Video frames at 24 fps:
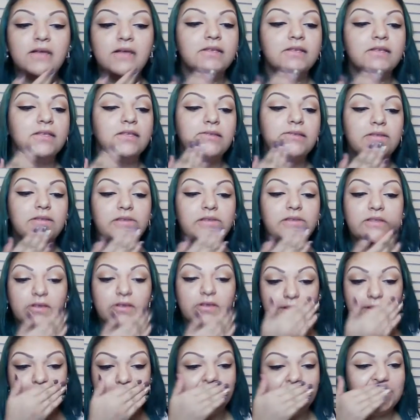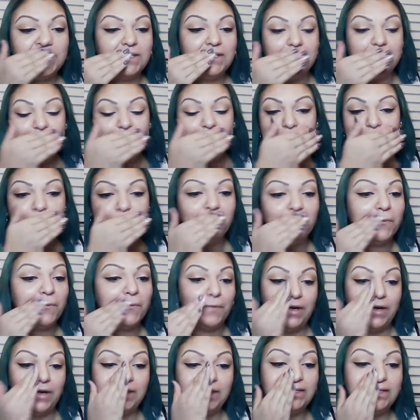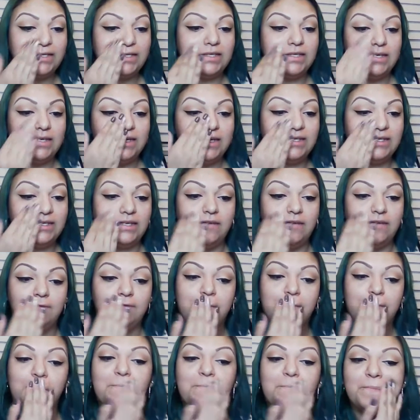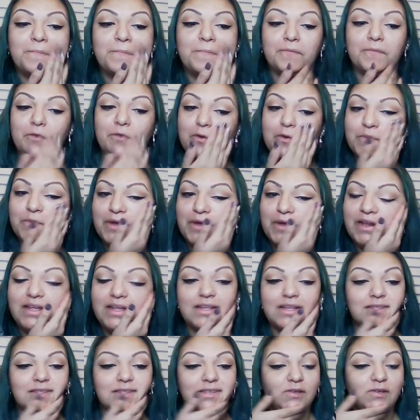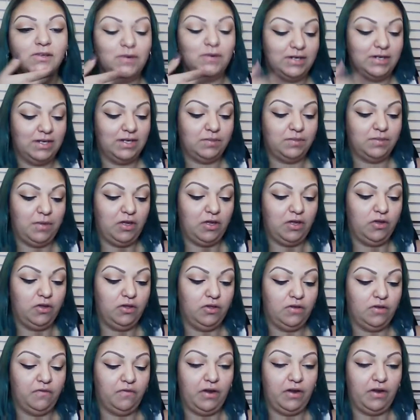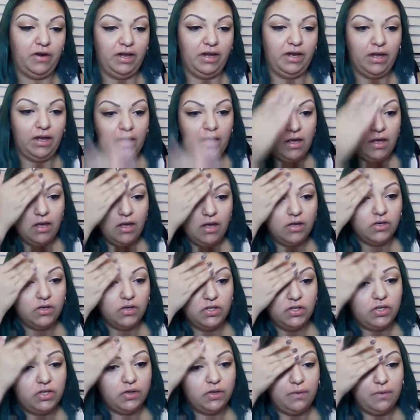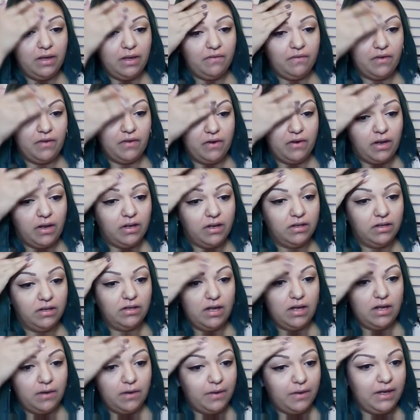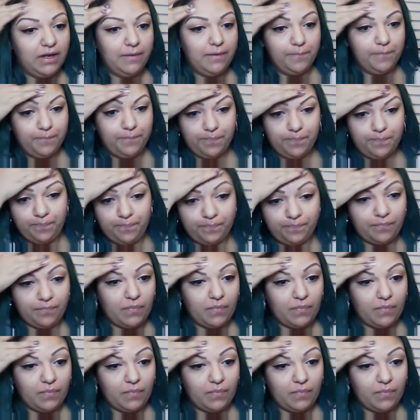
So this does what it says it does. It gives you radiance. So it does make you look very dewy, very glowy.